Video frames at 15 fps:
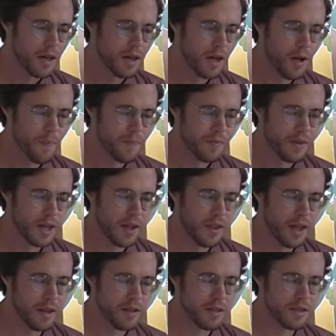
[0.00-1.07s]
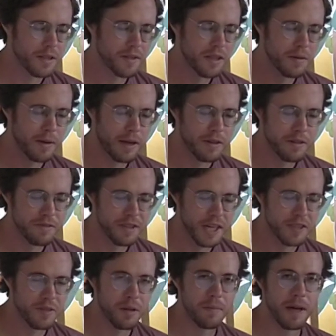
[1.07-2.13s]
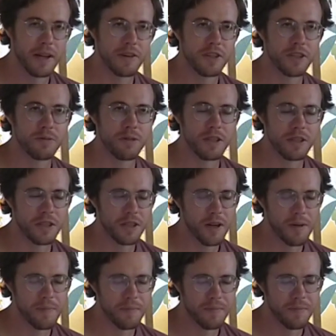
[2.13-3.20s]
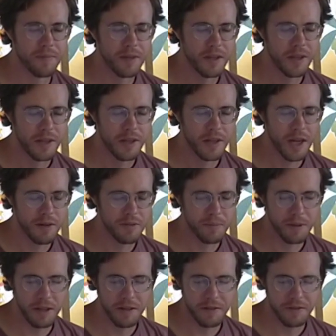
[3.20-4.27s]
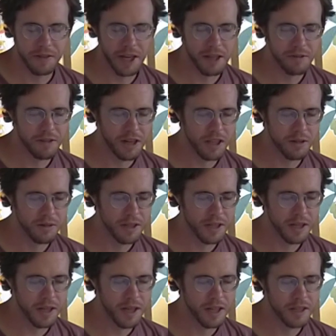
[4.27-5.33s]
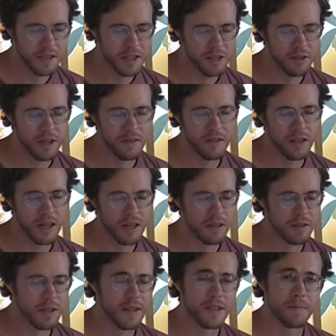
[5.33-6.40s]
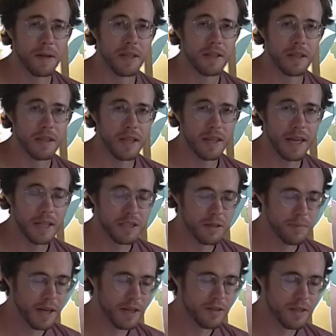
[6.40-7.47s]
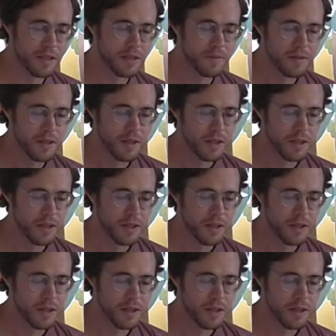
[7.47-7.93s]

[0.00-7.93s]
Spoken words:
And then there's lithium iron phosphate batteries, which have a big fan following, and they do have a longer lifespan than lead acid batteries.